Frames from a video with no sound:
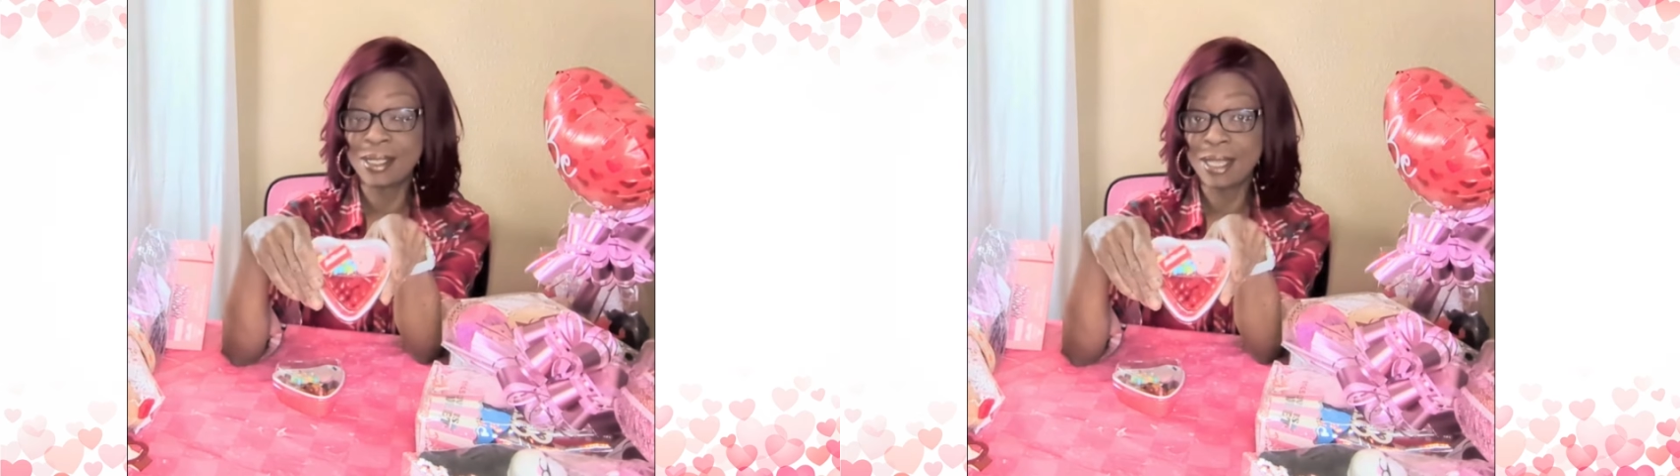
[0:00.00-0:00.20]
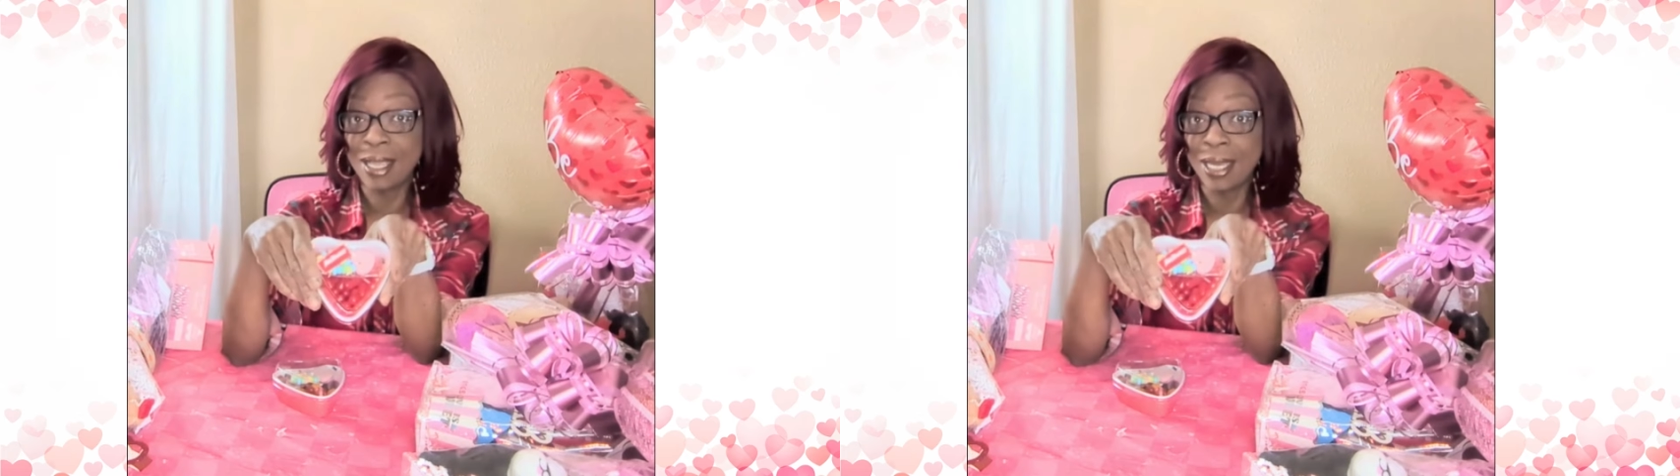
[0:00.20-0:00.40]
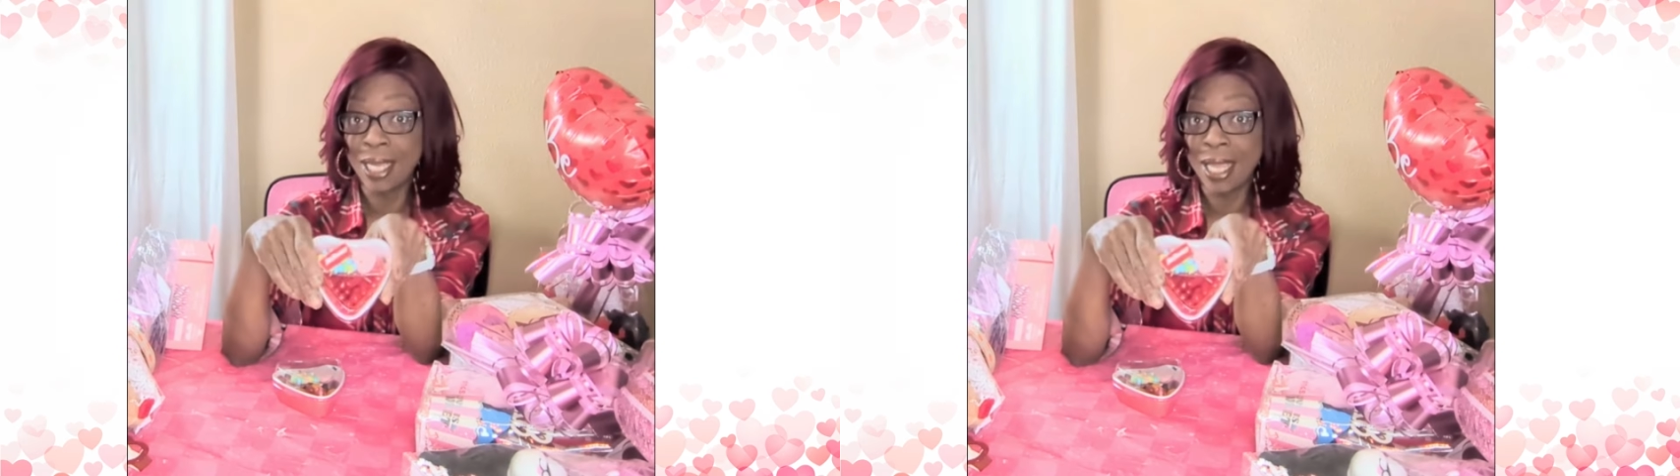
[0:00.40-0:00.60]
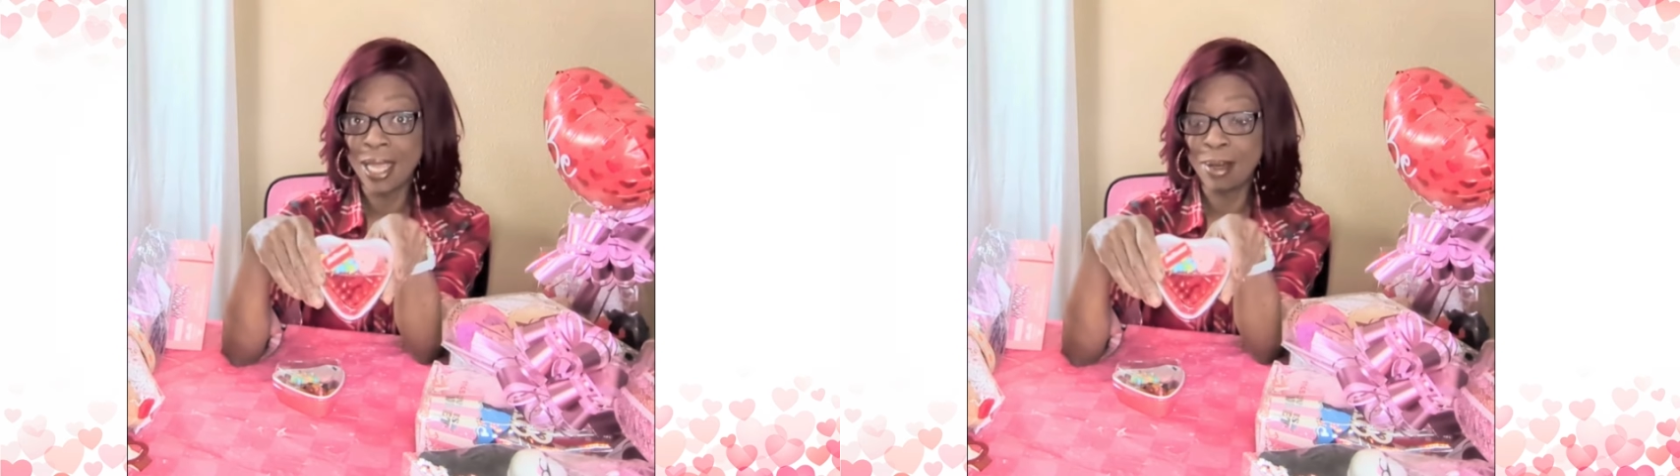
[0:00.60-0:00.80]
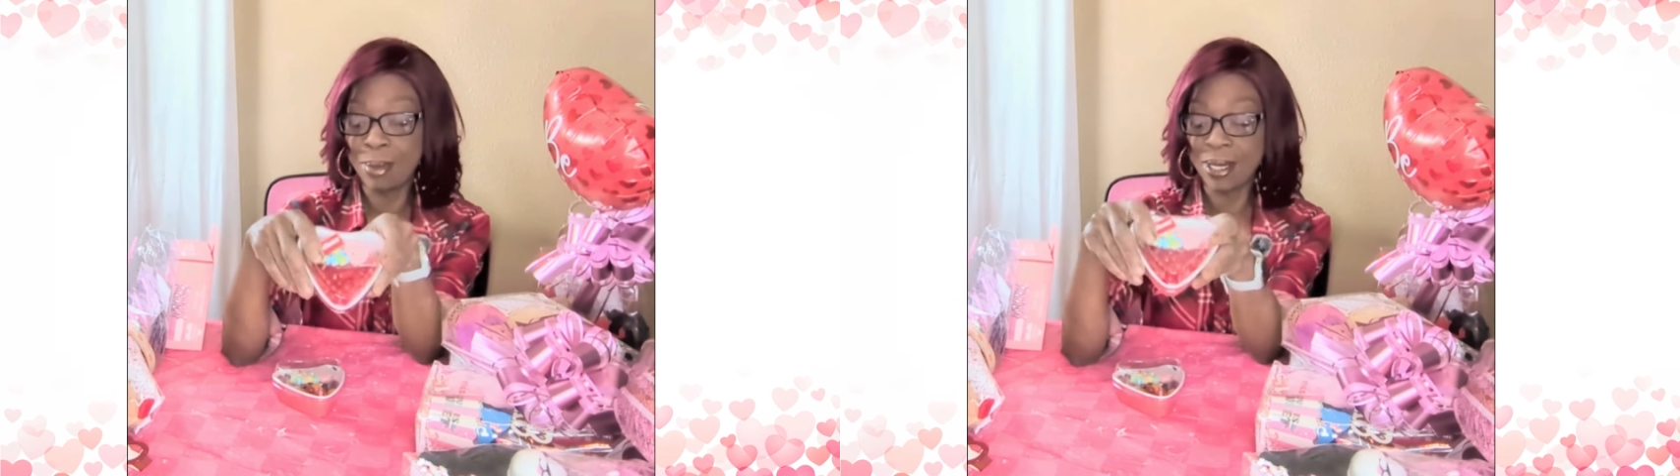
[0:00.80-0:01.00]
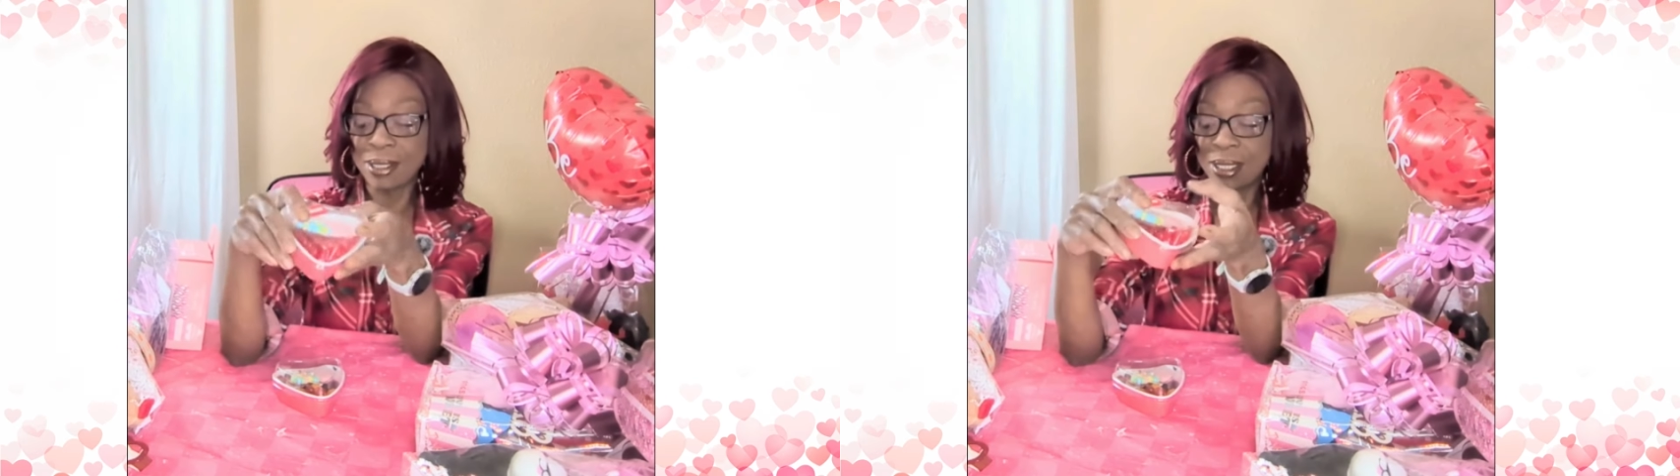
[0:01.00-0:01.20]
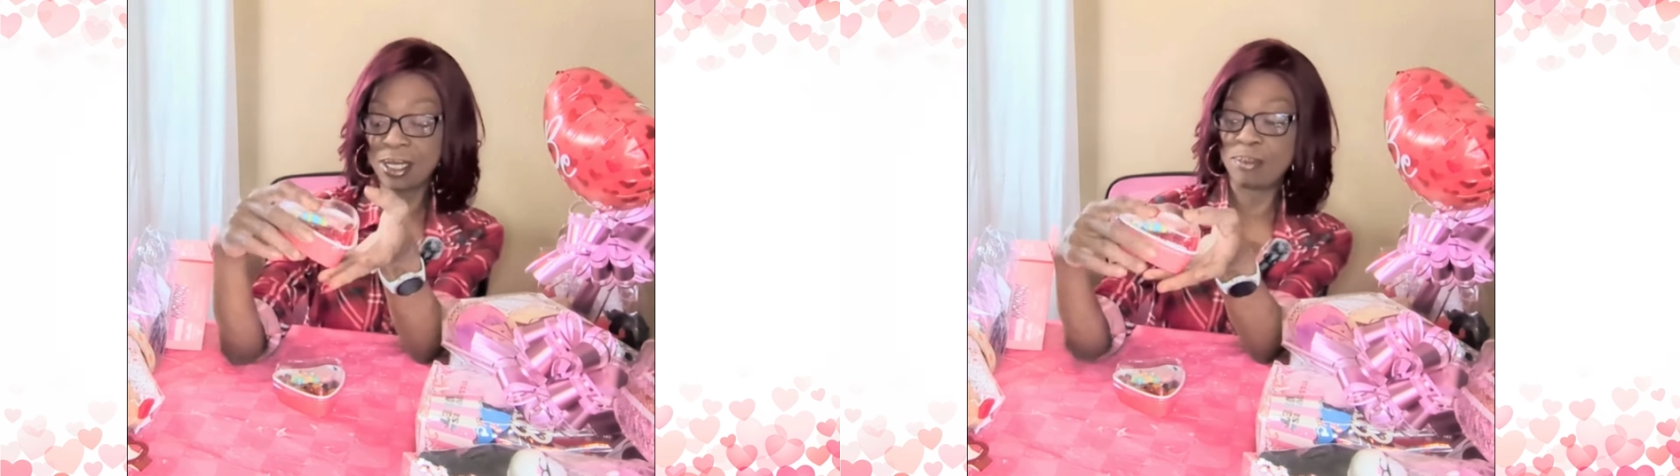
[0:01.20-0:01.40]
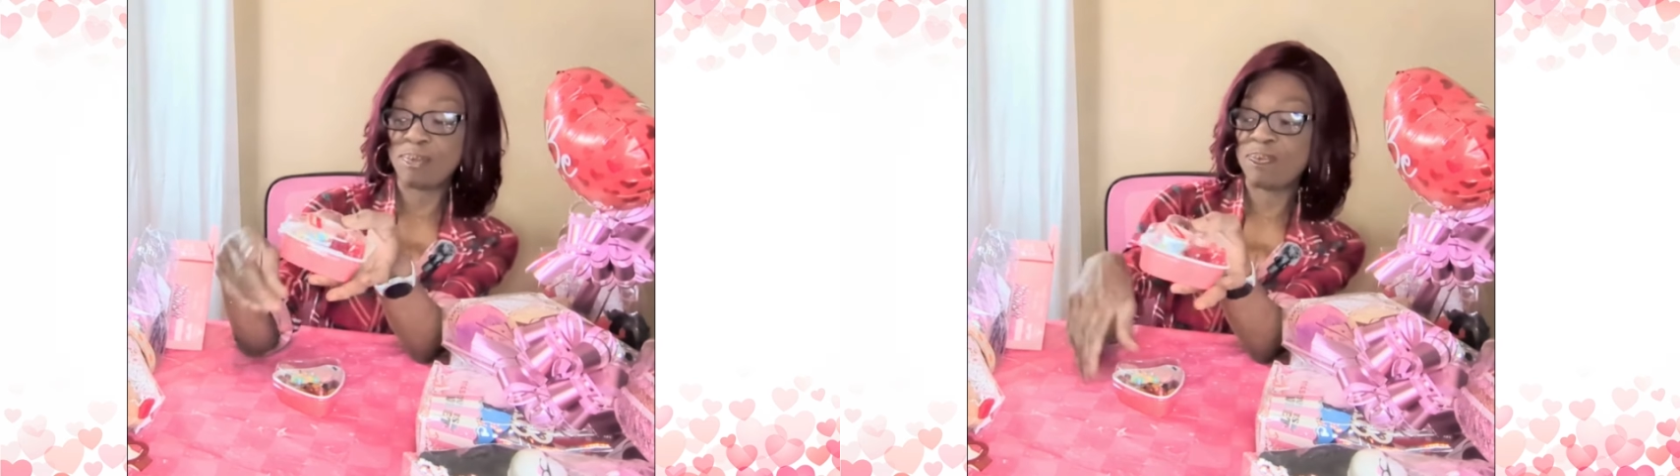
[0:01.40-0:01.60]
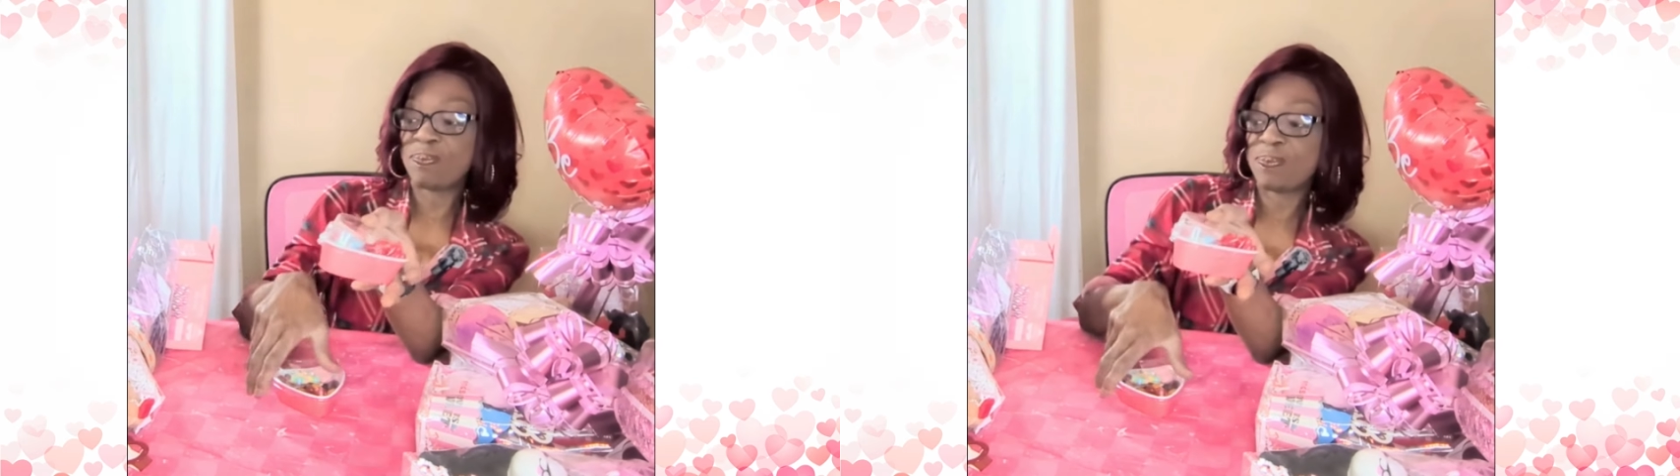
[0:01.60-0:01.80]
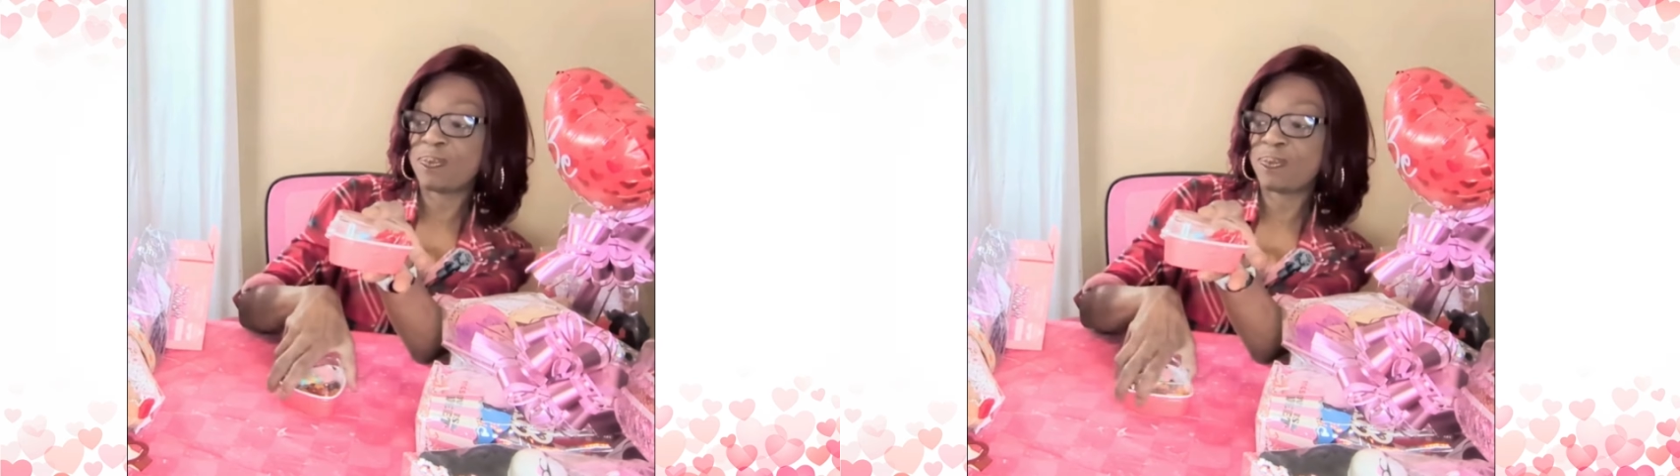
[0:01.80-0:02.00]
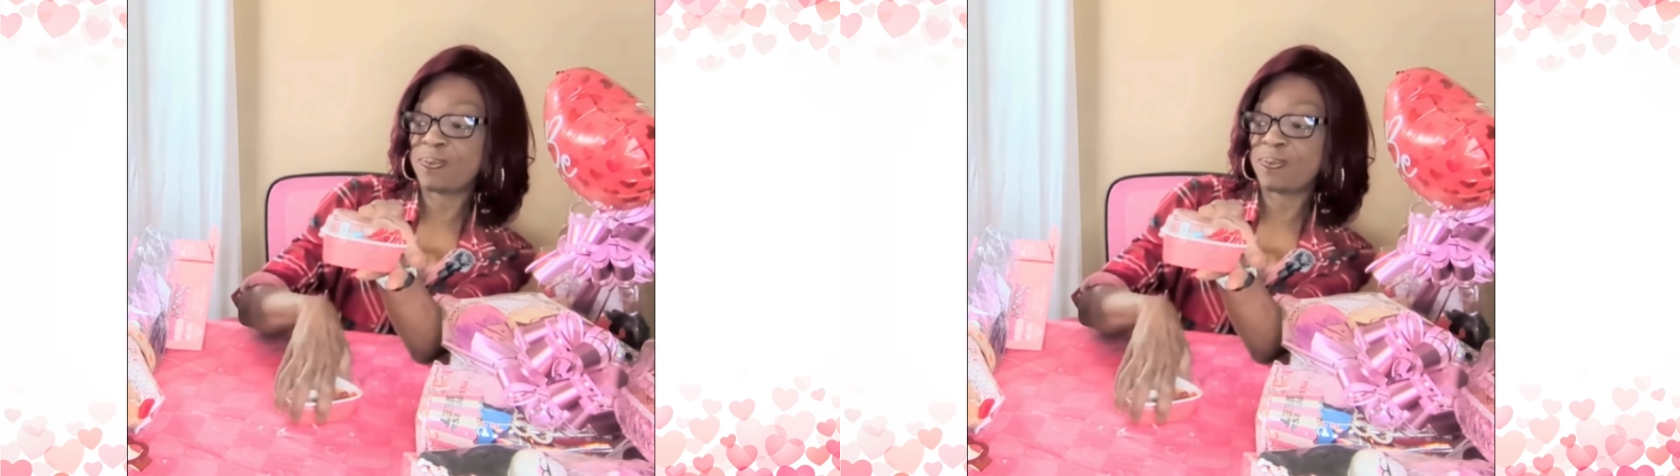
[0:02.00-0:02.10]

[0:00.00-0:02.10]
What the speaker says: tamales and the candy bracelet.